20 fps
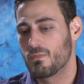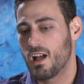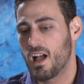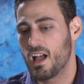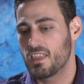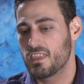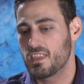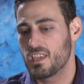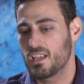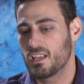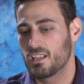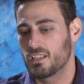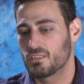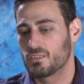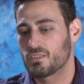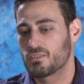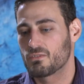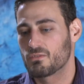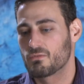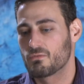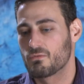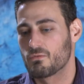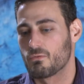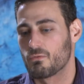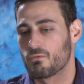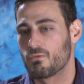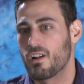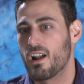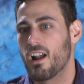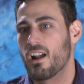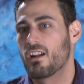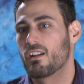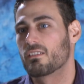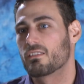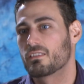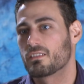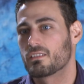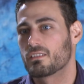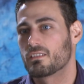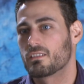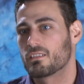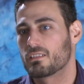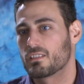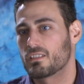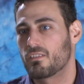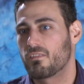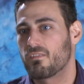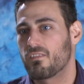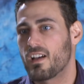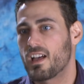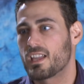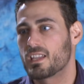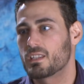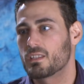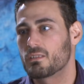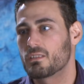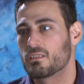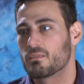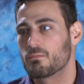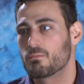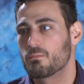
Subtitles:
I think it's rare to find